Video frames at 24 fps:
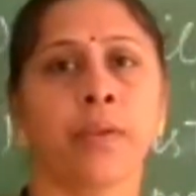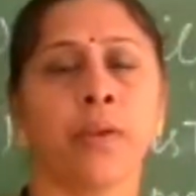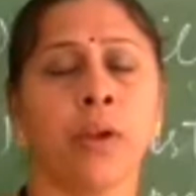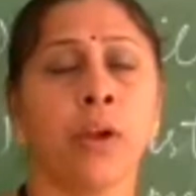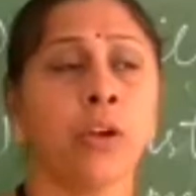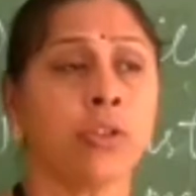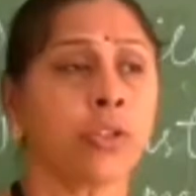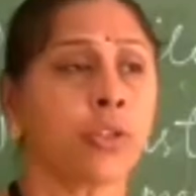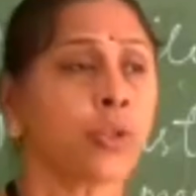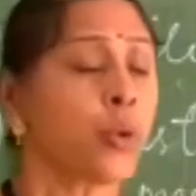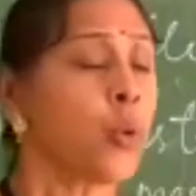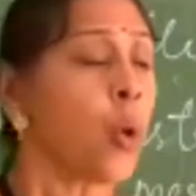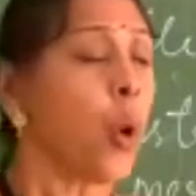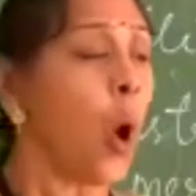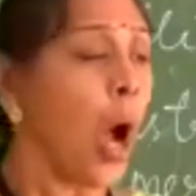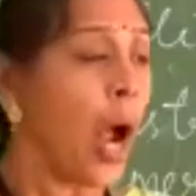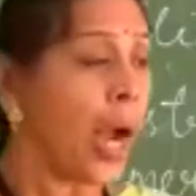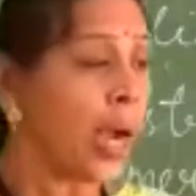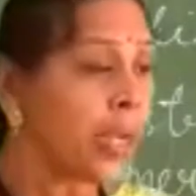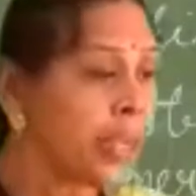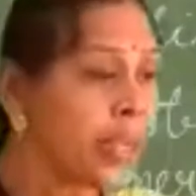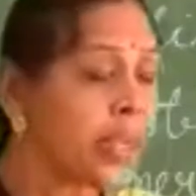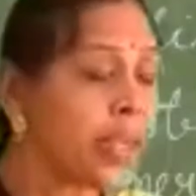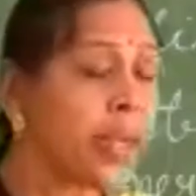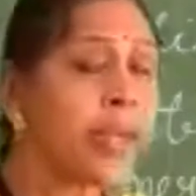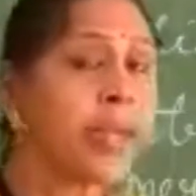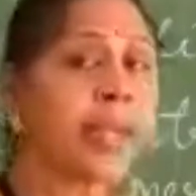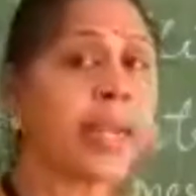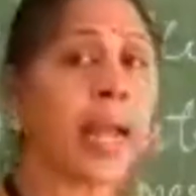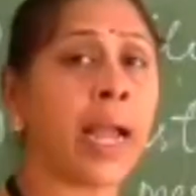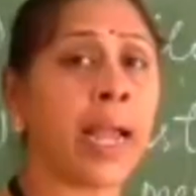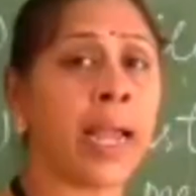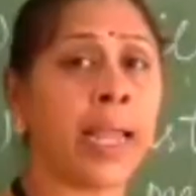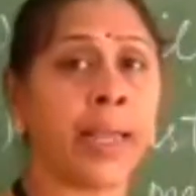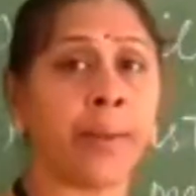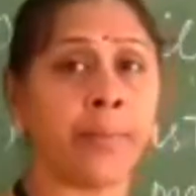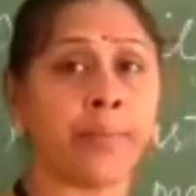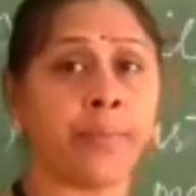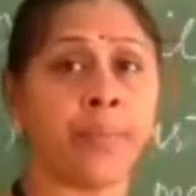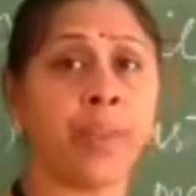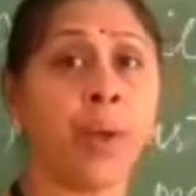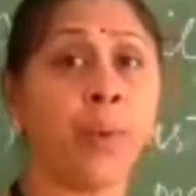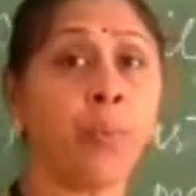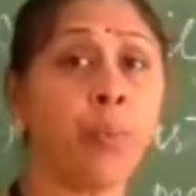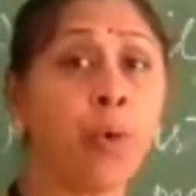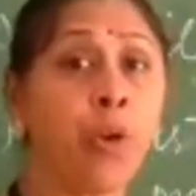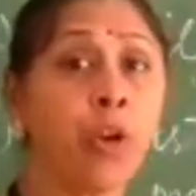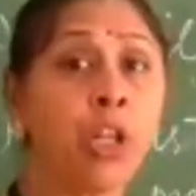So at the time,
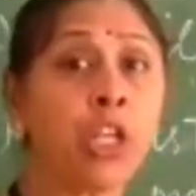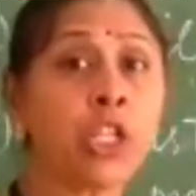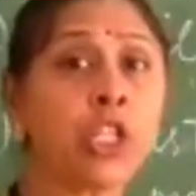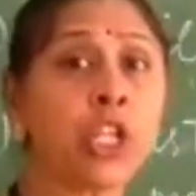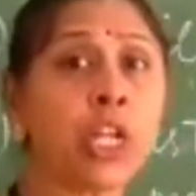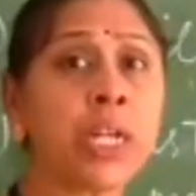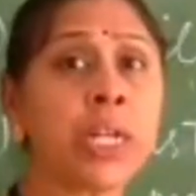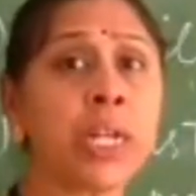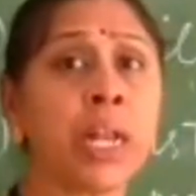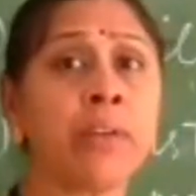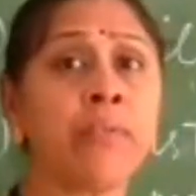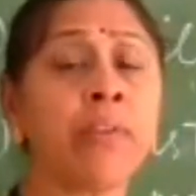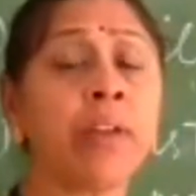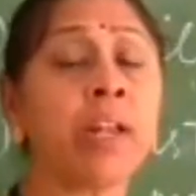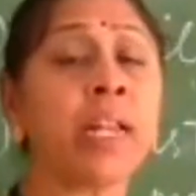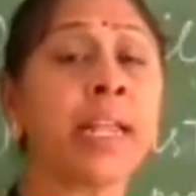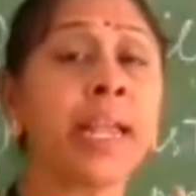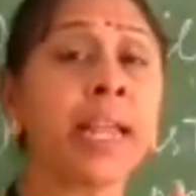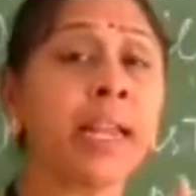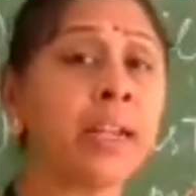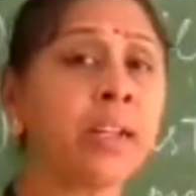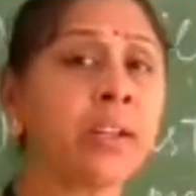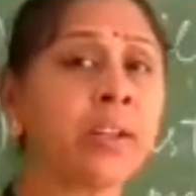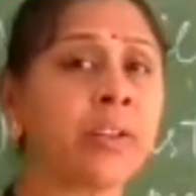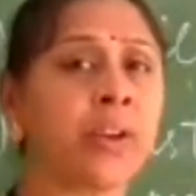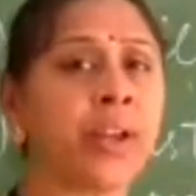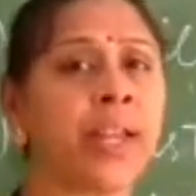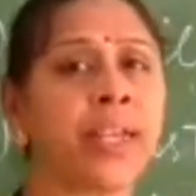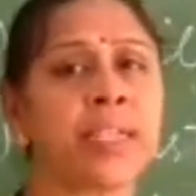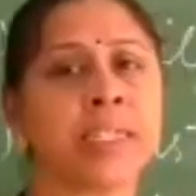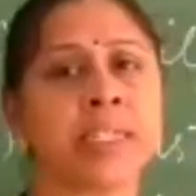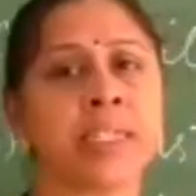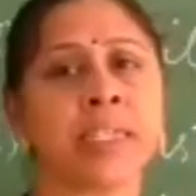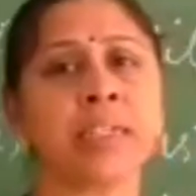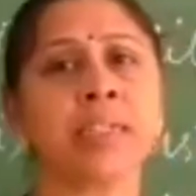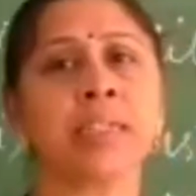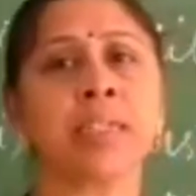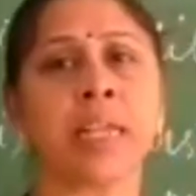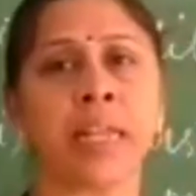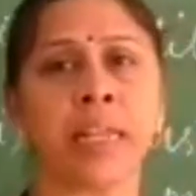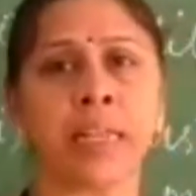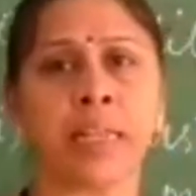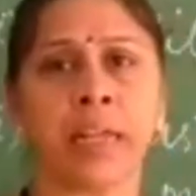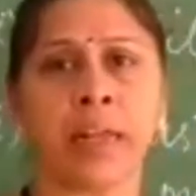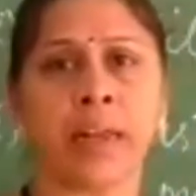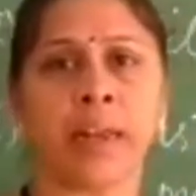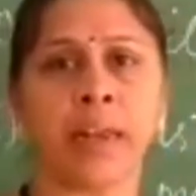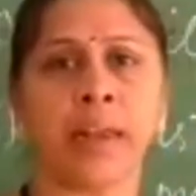the pollution level increases
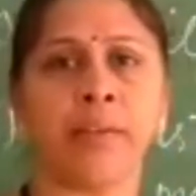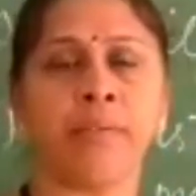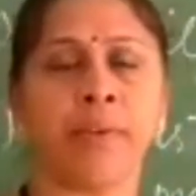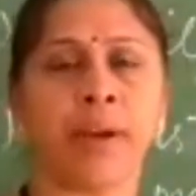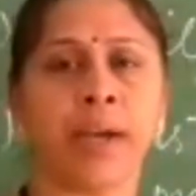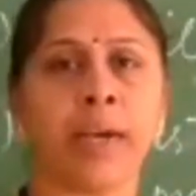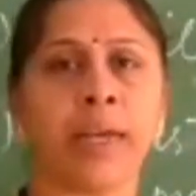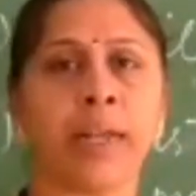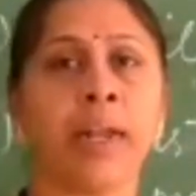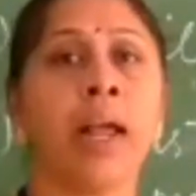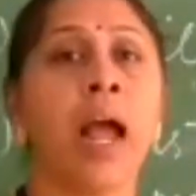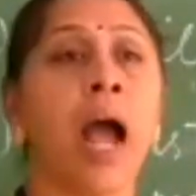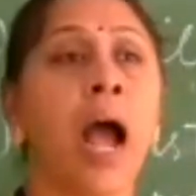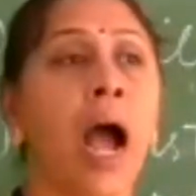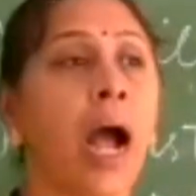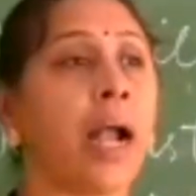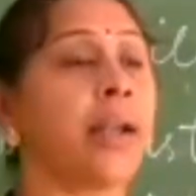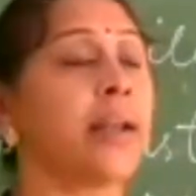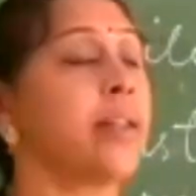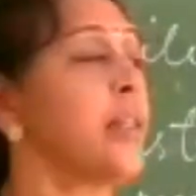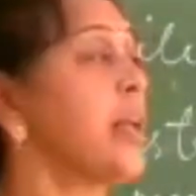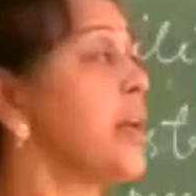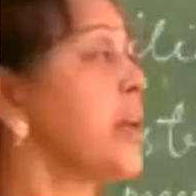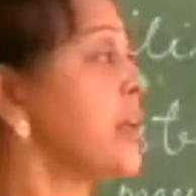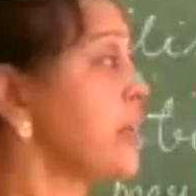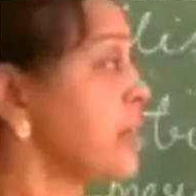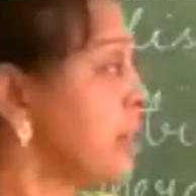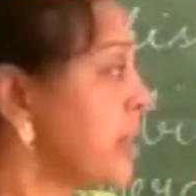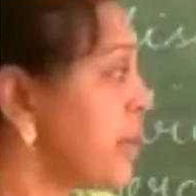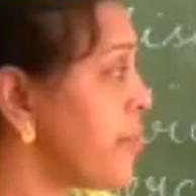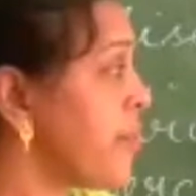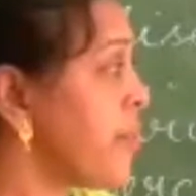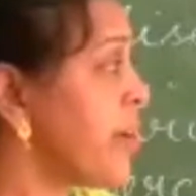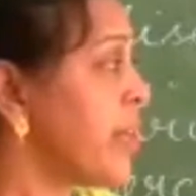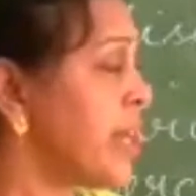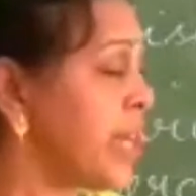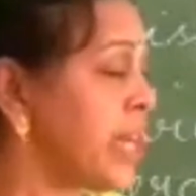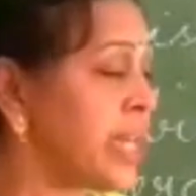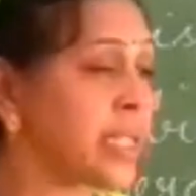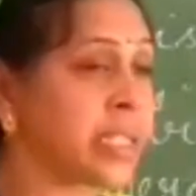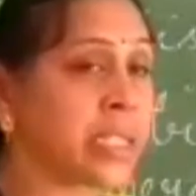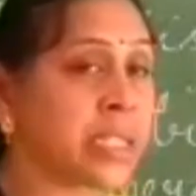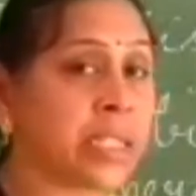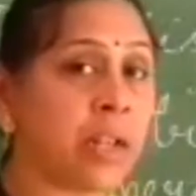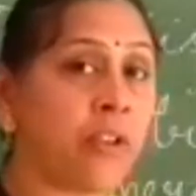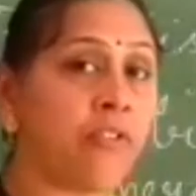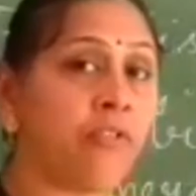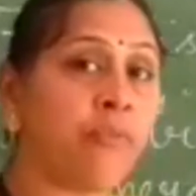in the river and the river
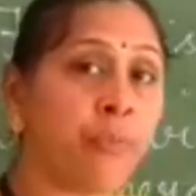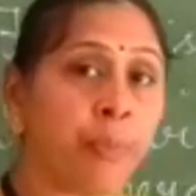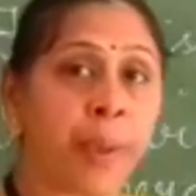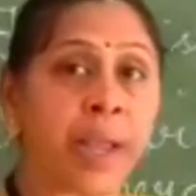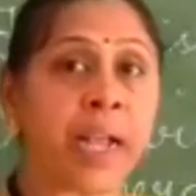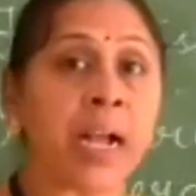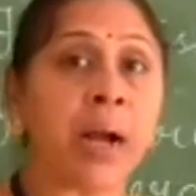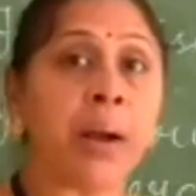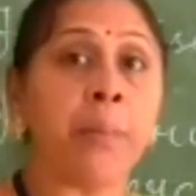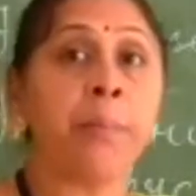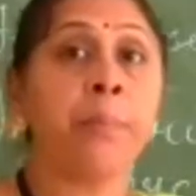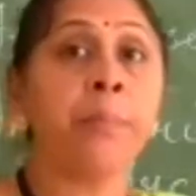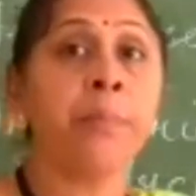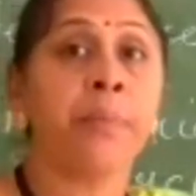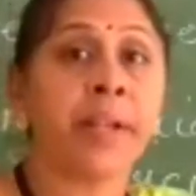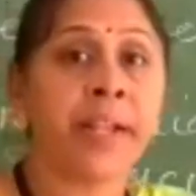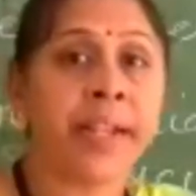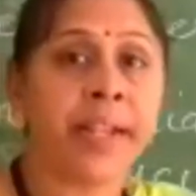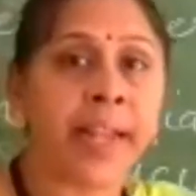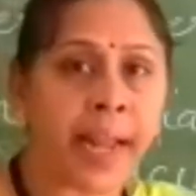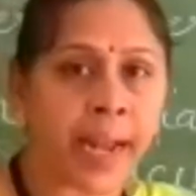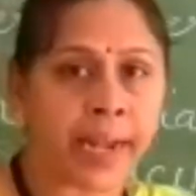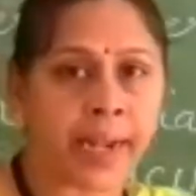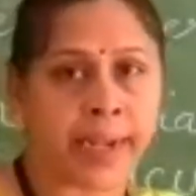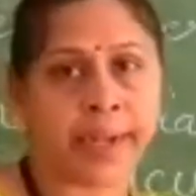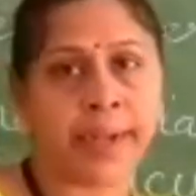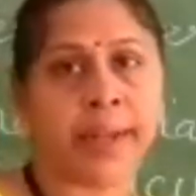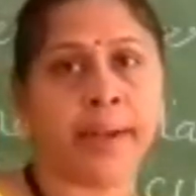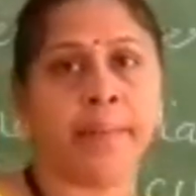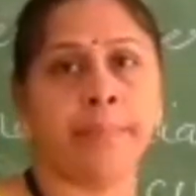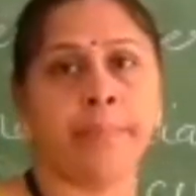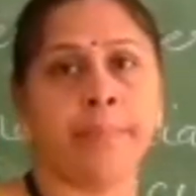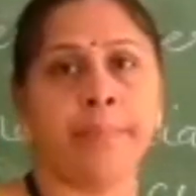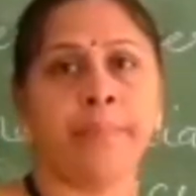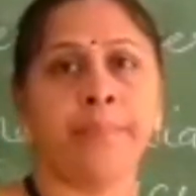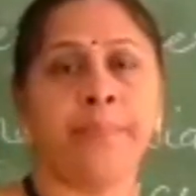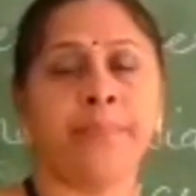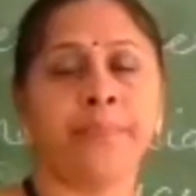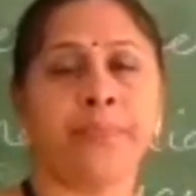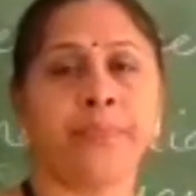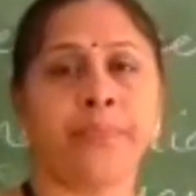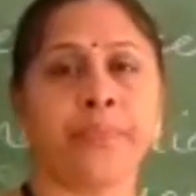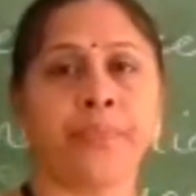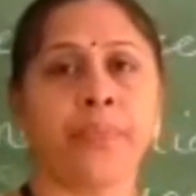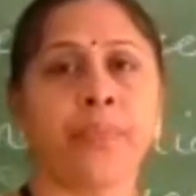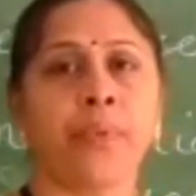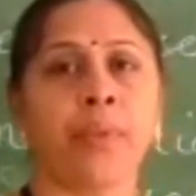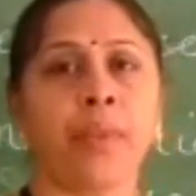itself become dead.
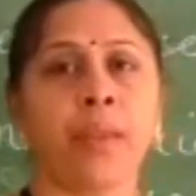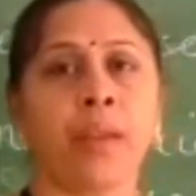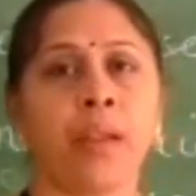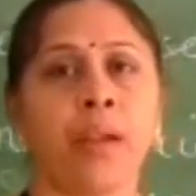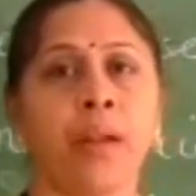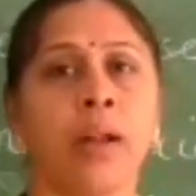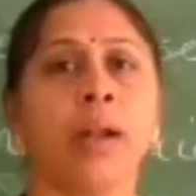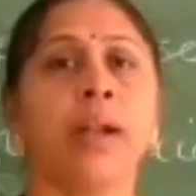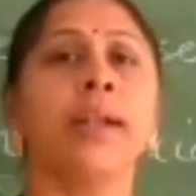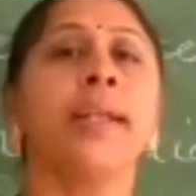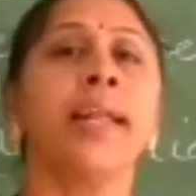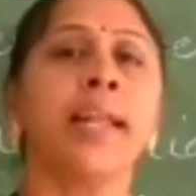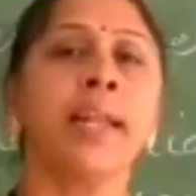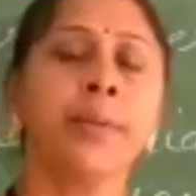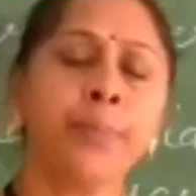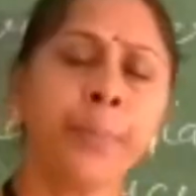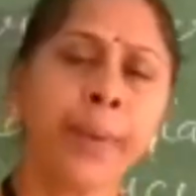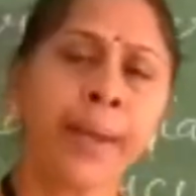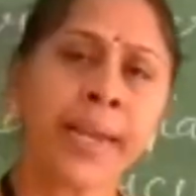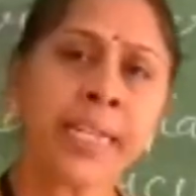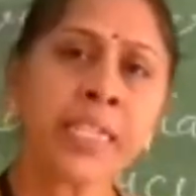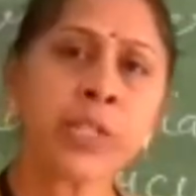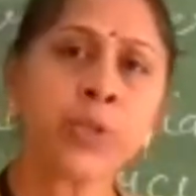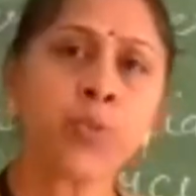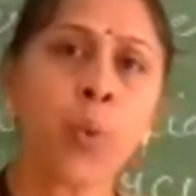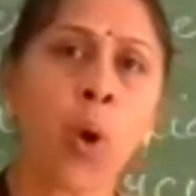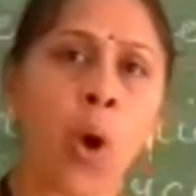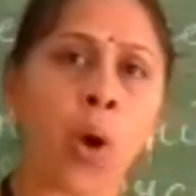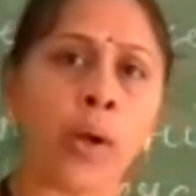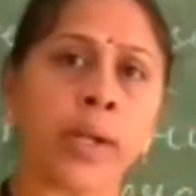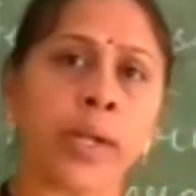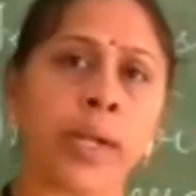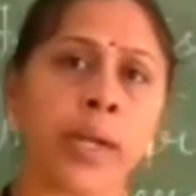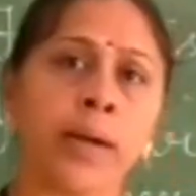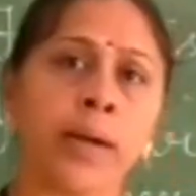Dead means what?